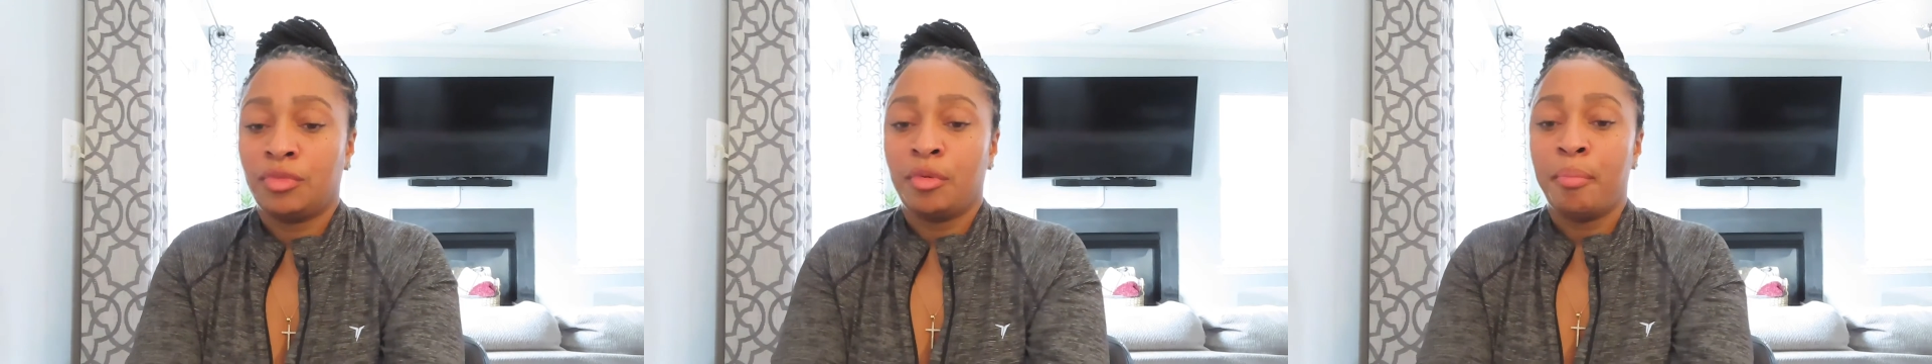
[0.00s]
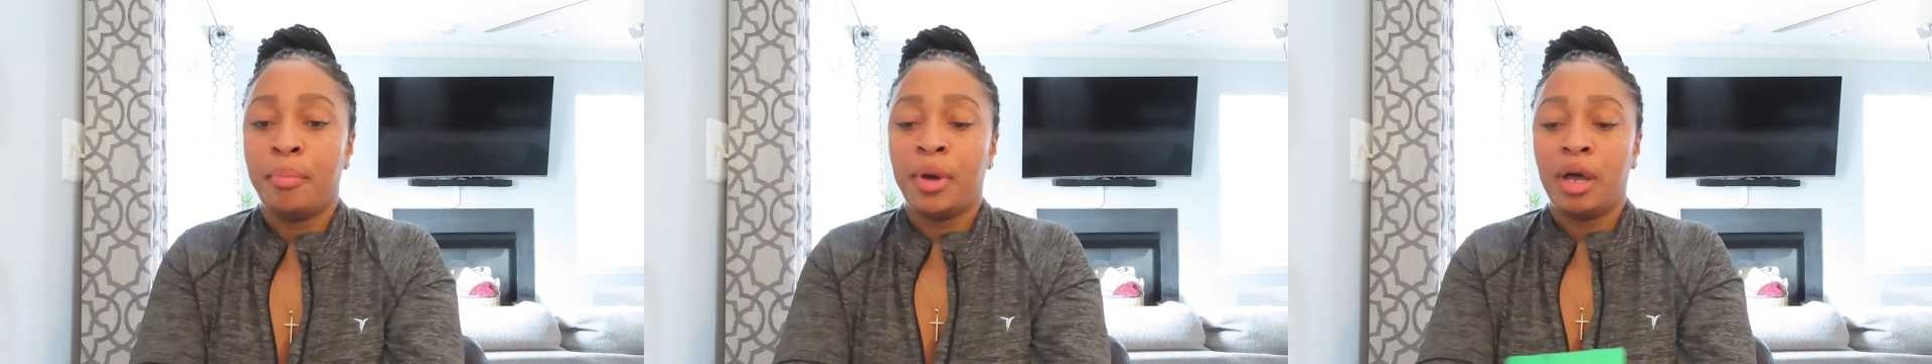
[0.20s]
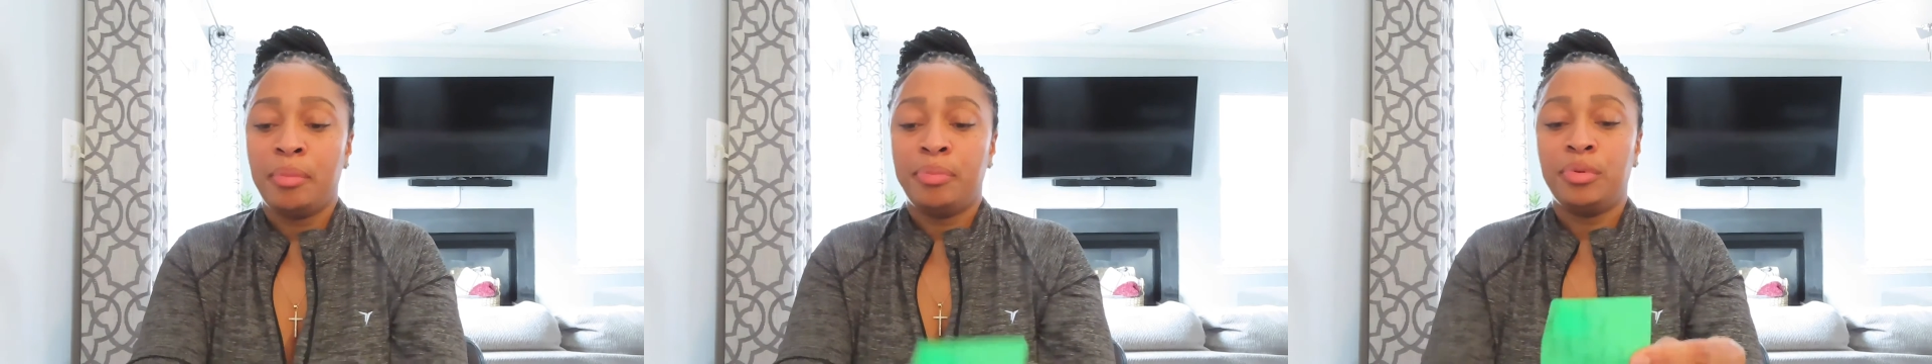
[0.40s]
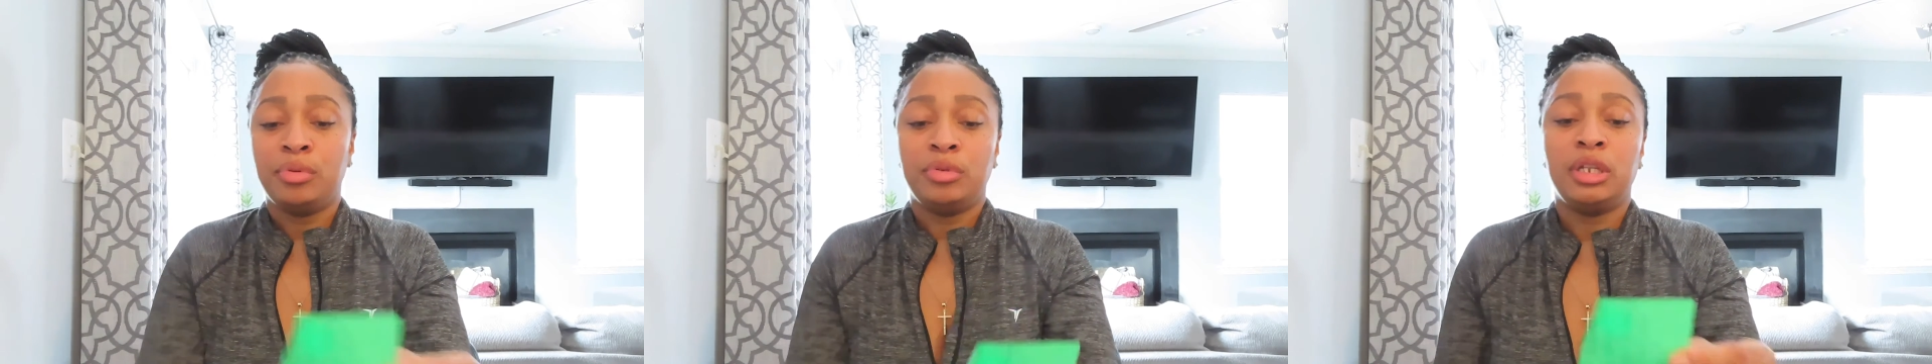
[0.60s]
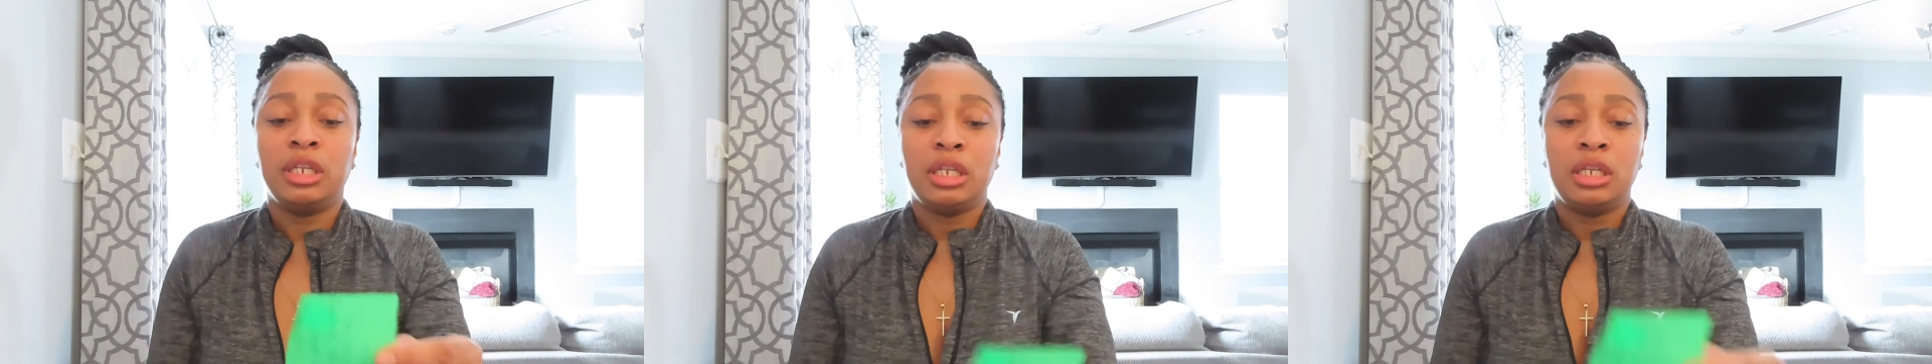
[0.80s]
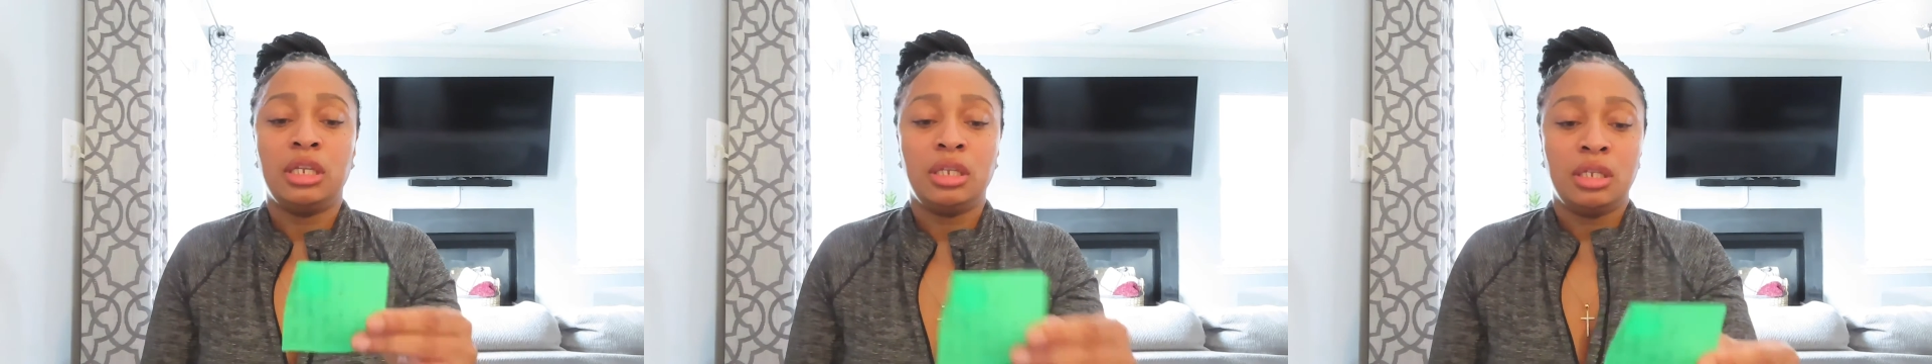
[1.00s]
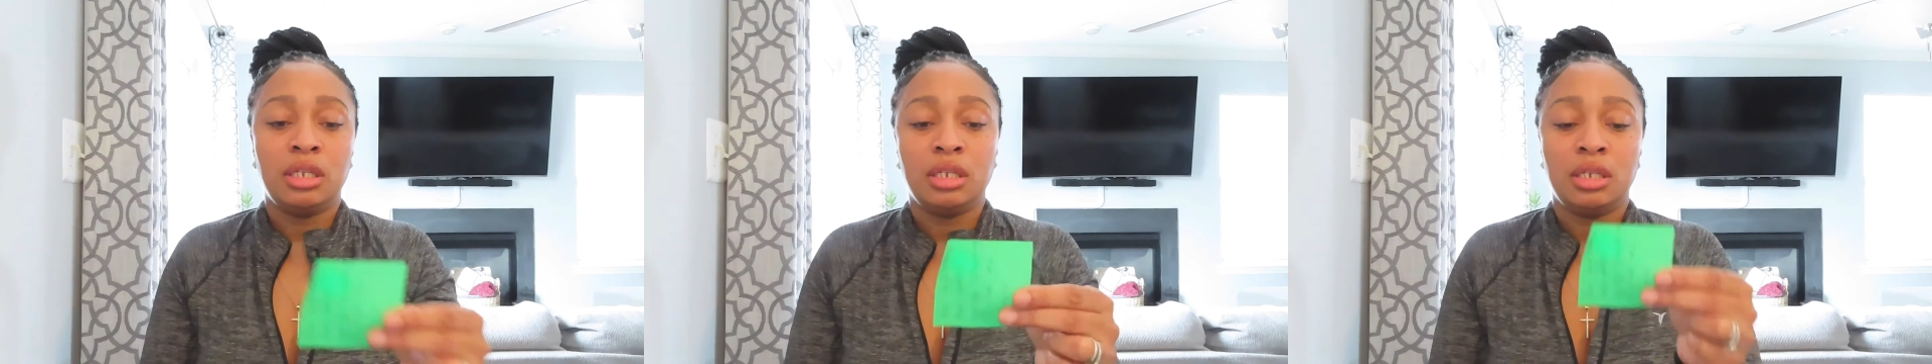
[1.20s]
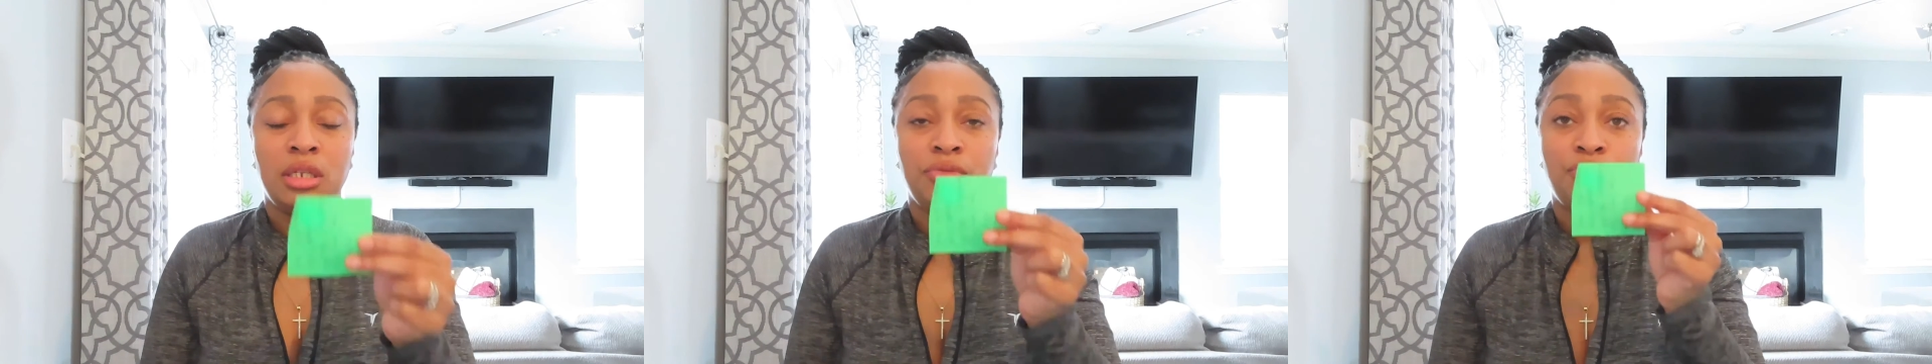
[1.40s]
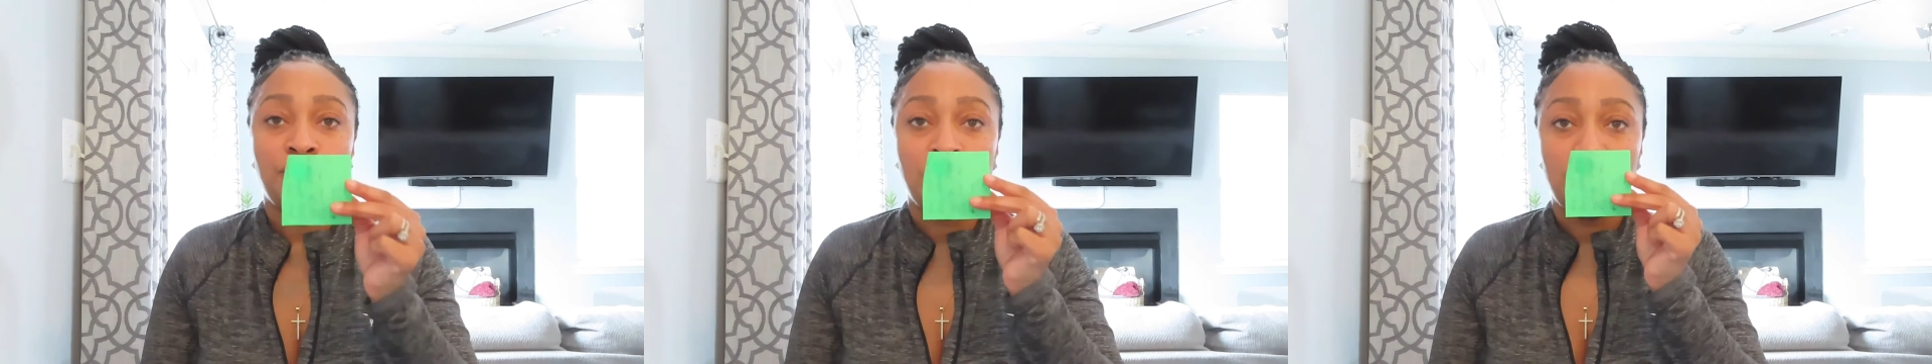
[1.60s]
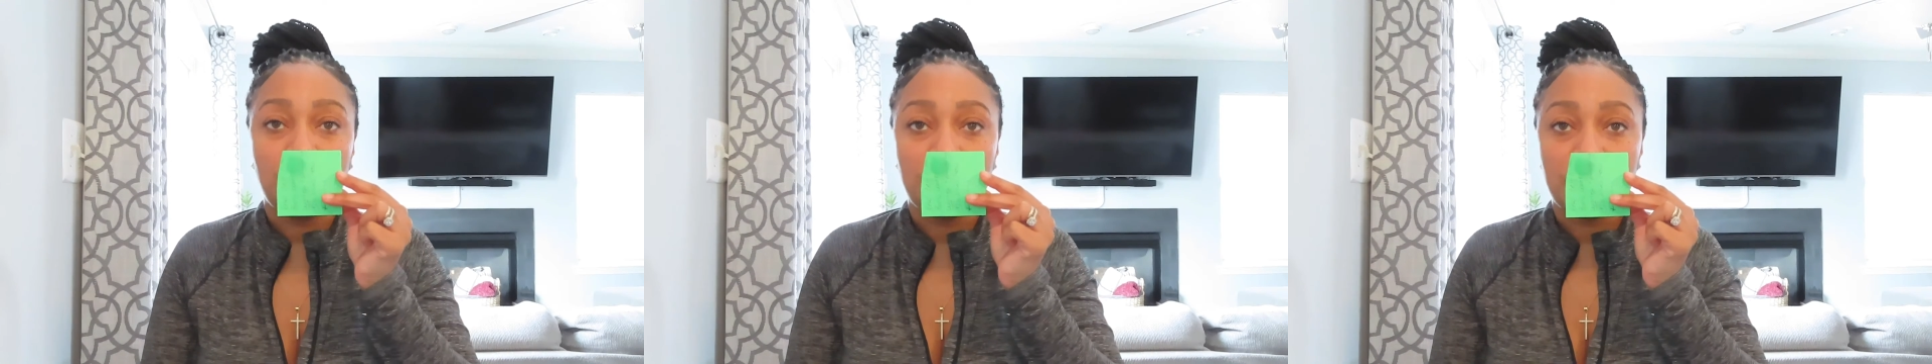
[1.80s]
Bubbly
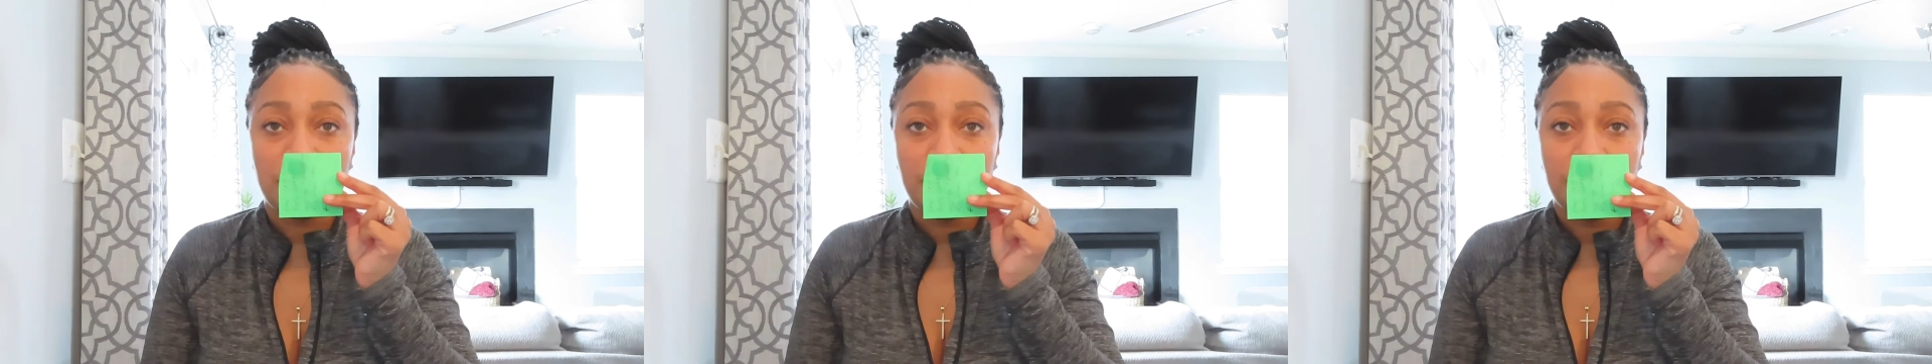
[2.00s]
Rose.